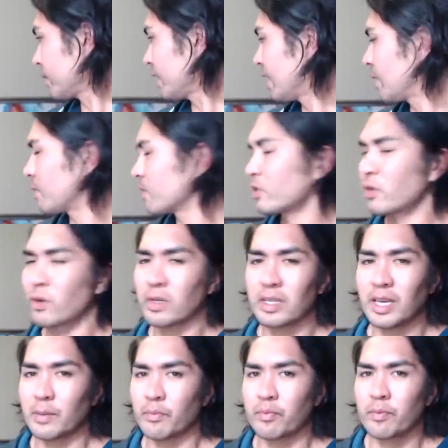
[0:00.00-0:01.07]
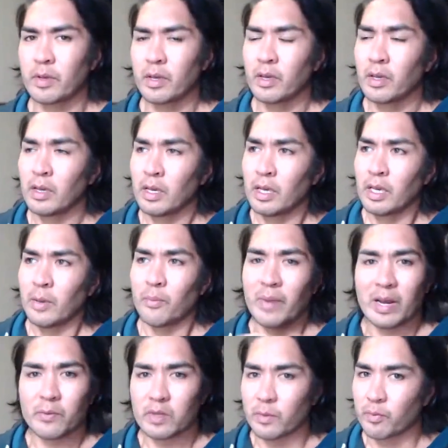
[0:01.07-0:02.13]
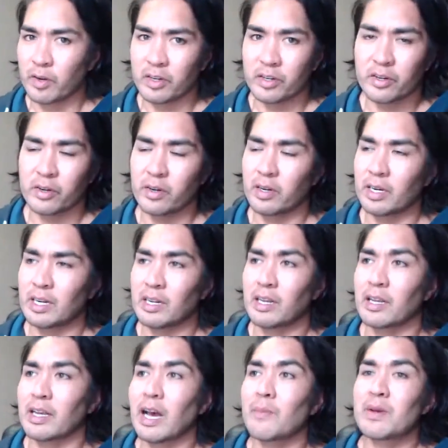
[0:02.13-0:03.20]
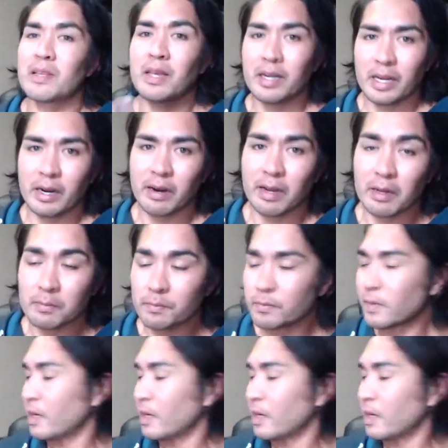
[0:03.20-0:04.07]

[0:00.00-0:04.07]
and it was totally like made with a printer, and it got me in that area.